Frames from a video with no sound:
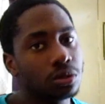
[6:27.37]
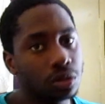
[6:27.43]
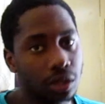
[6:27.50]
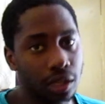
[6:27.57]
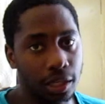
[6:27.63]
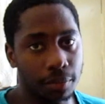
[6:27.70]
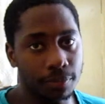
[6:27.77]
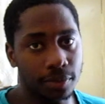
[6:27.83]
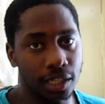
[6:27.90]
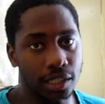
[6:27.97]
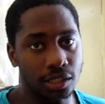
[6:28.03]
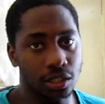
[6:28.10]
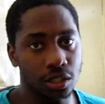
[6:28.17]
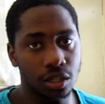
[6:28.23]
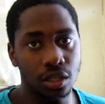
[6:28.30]
your hip
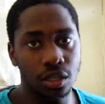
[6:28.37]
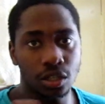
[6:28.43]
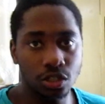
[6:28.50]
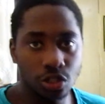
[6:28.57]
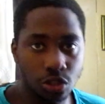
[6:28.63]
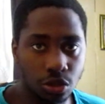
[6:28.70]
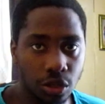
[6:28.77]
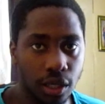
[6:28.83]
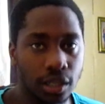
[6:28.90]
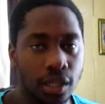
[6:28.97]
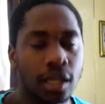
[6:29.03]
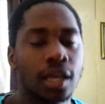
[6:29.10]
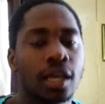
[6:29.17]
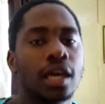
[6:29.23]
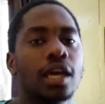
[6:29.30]
flexor strength.
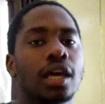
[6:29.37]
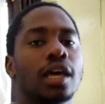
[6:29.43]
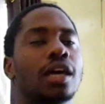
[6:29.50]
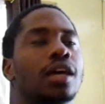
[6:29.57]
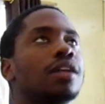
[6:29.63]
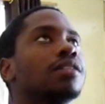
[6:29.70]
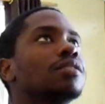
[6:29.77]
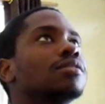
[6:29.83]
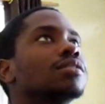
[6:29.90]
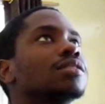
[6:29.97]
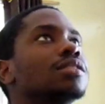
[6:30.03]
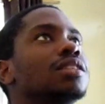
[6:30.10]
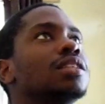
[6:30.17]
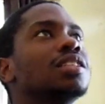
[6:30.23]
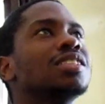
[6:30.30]
And
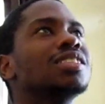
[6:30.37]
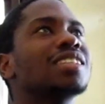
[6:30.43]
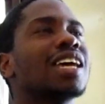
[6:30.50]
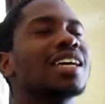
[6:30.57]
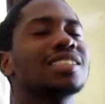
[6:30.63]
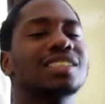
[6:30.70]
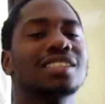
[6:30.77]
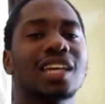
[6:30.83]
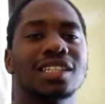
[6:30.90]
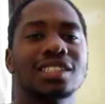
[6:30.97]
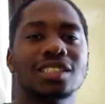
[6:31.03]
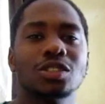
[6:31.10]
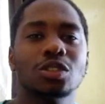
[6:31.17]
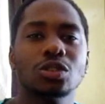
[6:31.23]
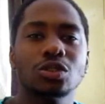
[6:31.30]
this exercise
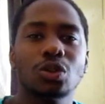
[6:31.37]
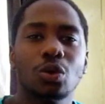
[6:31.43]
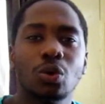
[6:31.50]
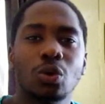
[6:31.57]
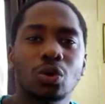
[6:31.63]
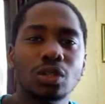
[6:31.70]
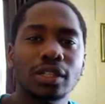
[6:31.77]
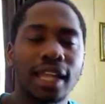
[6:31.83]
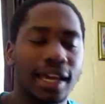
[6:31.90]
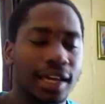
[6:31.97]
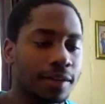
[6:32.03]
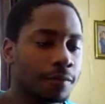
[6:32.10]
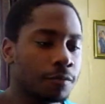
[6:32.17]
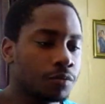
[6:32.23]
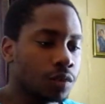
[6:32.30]
is also good
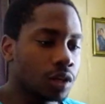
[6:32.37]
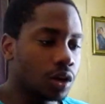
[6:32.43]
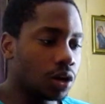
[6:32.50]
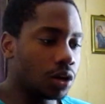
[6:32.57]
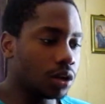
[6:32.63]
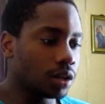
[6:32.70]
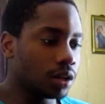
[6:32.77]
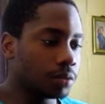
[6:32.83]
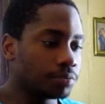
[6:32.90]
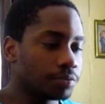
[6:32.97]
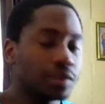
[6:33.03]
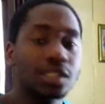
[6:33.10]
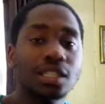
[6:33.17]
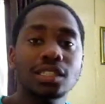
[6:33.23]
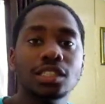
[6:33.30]
like
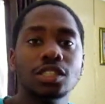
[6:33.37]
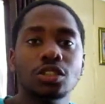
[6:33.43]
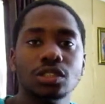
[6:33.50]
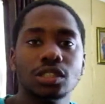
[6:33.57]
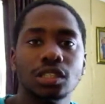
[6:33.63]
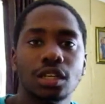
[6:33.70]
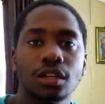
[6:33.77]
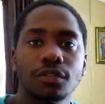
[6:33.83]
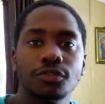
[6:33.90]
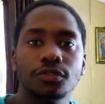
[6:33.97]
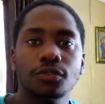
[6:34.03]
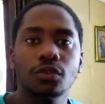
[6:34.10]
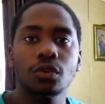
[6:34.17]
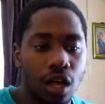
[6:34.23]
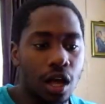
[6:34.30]
teaching
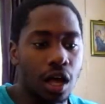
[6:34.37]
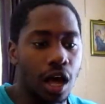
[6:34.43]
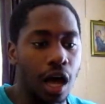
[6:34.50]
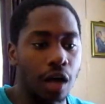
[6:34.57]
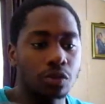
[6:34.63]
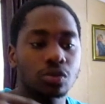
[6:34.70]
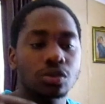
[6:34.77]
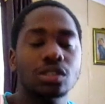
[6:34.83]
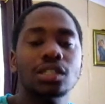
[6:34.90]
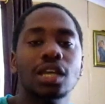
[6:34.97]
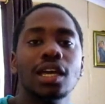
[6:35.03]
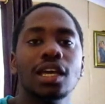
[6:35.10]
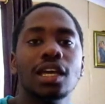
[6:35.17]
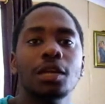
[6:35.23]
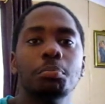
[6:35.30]
yourself how to
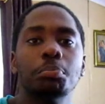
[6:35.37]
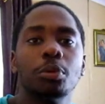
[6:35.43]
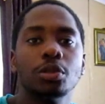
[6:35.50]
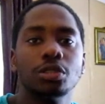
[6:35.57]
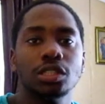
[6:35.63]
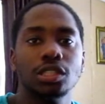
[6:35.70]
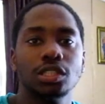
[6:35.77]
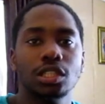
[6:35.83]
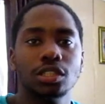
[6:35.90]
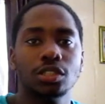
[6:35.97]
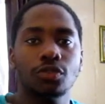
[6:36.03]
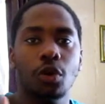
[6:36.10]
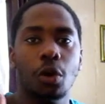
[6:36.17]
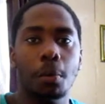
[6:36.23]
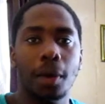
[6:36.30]
stay in positions
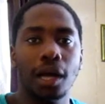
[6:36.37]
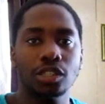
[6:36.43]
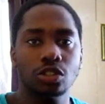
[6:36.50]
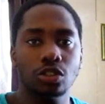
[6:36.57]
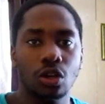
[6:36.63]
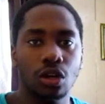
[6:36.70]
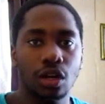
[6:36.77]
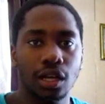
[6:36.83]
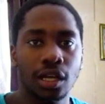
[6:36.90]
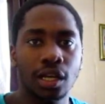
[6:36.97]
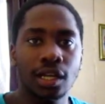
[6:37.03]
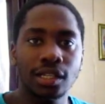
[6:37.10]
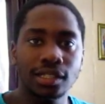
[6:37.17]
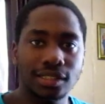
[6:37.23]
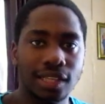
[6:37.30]
for a much longer
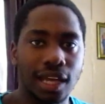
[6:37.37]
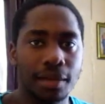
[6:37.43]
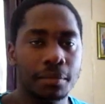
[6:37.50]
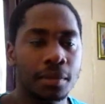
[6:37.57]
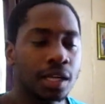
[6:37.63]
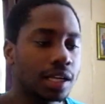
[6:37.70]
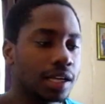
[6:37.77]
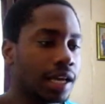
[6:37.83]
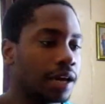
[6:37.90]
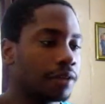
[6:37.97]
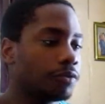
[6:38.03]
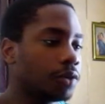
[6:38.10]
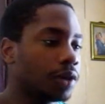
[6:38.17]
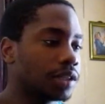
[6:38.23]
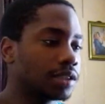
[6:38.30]
time.
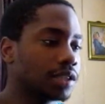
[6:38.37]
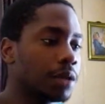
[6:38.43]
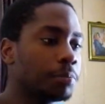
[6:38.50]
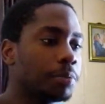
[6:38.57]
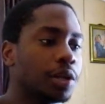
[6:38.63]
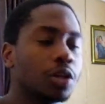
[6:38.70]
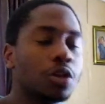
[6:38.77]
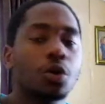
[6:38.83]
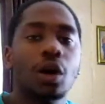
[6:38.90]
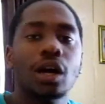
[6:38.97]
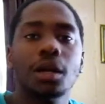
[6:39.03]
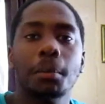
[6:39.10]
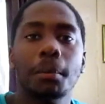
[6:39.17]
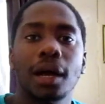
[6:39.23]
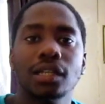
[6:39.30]
Like, for example, you want
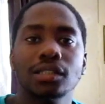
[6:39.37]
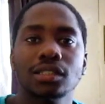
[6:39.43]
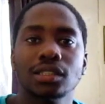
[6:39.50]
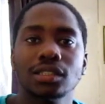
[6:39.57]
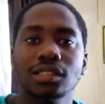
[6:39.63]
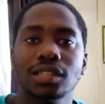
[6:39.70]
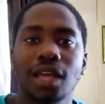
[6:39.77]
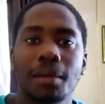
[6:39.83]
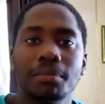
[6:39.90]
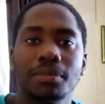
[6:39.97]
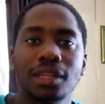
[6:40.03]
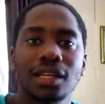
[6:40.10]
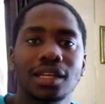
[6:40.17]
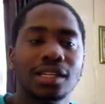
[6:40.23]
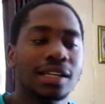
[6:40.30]
to master
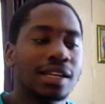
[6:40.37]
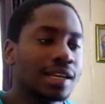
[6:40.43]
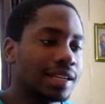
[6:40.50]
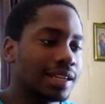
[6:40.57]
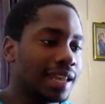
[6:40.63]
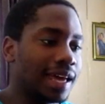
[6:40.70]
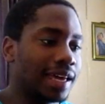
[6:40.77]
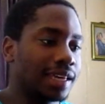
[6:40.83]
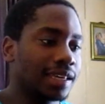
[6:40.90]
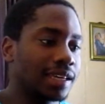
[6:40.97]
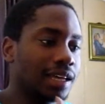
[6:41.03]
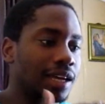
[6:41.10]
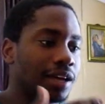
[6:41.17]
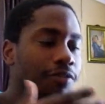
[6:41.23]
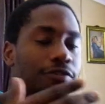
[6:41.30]
something like
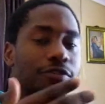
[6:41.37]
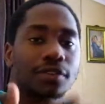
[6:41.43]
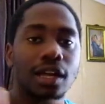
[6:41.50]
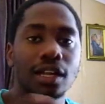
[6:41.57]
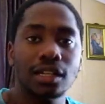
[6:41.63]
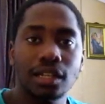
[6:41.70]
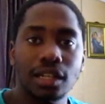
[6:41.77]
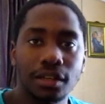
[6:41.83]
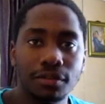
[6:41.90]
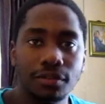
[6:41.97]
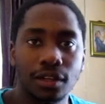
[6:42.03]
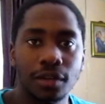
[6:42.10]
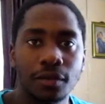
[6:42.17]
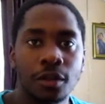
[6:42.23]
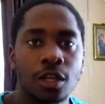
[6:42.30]
a front
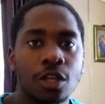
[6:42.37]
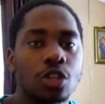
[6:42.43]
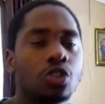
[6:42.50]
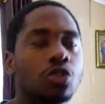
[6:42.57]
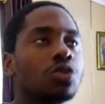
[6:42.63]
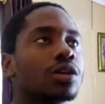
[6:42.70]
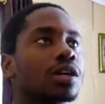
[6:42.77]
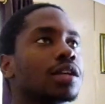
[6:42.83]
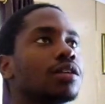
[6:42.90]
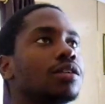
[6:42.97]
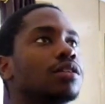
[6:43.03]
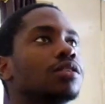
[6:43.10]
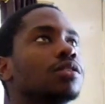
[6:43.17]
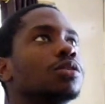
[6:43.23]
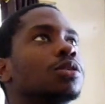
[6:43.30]
lever,
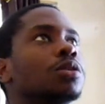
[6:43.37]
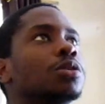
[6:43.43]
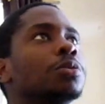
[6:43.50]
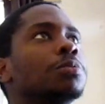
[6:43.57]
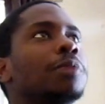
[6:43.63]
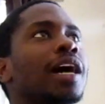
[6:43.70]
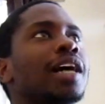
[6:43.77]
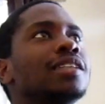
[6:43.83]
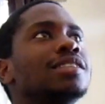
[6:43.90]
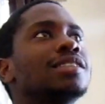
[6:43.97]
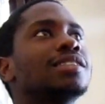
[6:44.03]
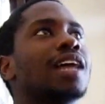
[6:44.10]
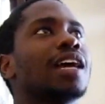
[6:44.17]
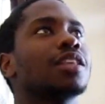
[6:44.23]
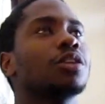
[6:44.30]
you might
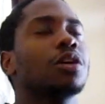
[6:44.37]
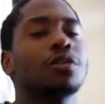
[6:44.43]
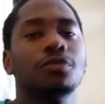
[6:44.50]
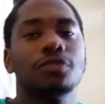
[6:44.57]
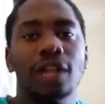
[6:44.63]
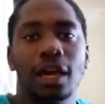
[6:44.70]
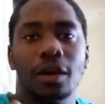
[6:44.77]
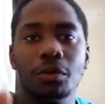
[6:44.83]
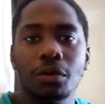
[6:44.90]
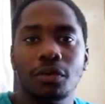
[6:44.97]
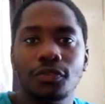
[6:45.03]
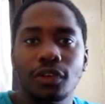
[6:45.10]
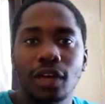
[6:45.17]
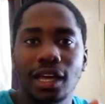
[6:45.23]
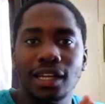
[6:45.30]
start off like
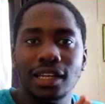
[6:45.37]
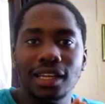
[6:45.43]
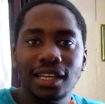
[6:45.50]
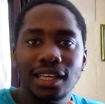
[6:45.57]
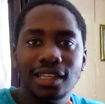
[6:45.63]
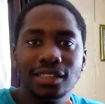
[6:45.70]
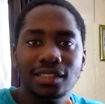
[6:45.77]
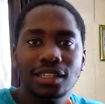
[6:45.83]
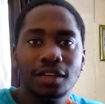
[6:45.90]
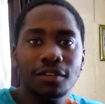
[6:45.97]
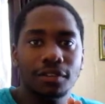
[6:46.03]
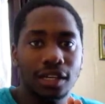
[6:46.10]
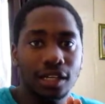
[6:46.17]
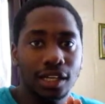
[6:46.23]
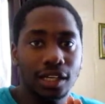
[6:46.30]
with an easier
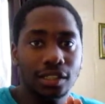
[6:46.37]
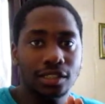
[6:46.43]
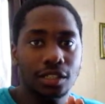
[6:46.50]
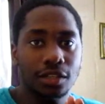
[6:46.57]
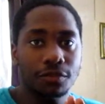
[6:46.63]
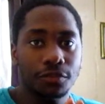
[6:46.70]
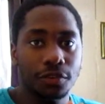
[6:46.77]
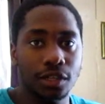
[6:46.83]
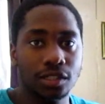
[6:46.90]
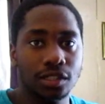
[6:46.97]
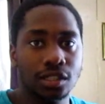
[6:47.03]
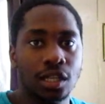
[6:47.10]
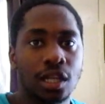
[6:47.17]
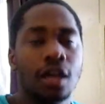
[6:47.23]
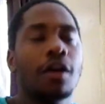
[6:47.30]
variation
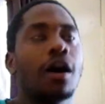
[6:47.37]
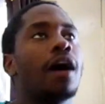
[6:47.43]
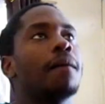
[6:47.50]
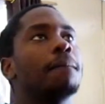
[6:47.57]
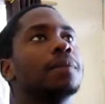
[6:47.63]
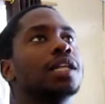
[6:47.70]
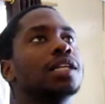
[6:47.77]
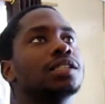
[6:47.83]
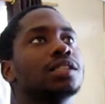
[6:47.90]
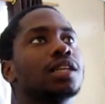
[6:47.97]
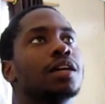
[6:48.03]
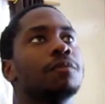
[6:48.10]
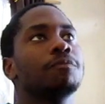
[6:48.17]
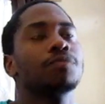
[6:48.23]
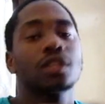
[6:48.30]
first. Let's
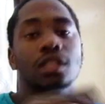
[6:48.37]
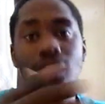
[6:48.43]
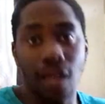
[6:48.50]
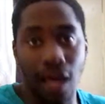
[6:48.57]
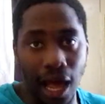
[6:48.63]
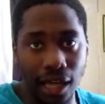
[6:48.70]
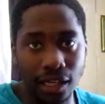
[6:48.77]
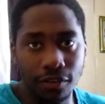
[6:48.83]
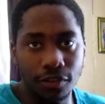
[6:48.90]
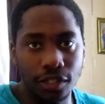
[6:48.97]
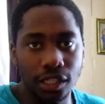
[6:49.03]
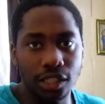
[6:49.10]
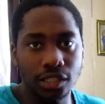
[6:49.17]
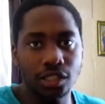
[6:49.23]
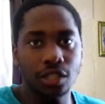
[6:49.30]
say the harder
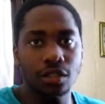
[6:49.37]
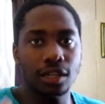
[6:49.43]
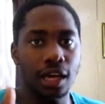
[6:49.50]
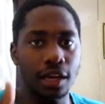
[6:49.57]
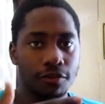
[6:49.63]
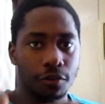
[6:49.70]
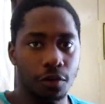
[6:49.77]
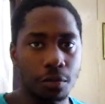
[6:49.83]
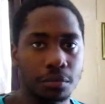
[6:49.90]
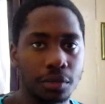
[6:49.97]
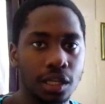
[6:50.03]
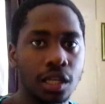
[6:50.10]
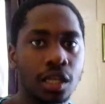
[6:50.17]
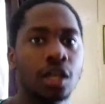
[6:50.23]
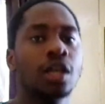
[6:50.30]
variation, like for
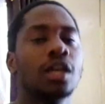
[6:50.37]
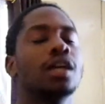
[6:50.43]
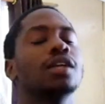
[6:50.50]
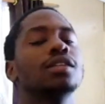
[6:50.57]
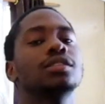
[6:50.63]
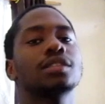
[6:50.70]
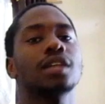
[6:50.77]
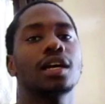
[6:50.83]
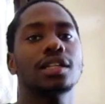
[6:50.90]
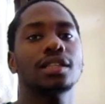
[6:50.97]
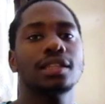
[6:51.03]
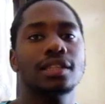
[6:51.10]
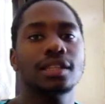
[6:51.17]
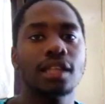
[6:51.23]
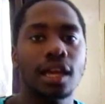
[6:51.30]
me, it's
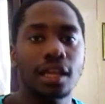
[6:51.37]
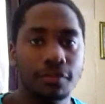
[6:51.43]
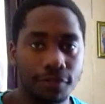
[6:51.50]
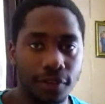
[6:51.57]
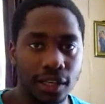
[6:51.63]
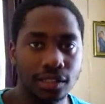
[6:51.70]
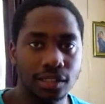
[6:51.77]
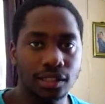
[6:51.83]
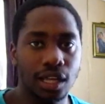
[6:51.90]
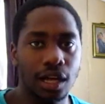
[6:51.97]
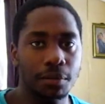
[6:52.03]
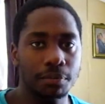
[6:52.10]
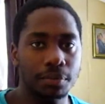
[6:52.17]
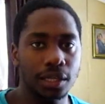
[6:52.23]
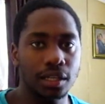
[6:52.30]
a advanced
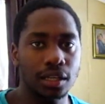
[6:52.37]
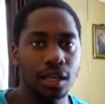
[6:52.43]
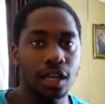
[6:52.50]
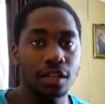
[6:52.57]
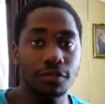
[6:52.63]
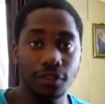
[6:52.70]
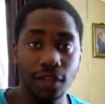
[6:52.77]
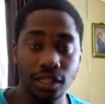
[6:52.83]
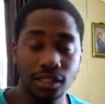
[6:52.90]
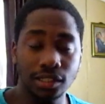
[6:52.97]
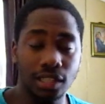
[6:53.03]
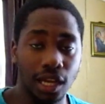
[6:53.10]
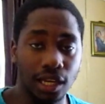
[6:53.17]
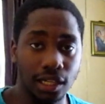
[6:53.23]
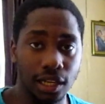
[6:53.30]
tuck
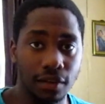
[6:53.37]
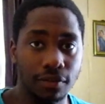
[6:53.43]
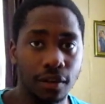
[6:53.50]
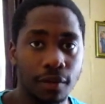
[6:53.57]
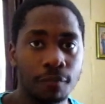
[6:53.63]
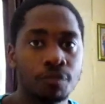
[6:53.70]
lever,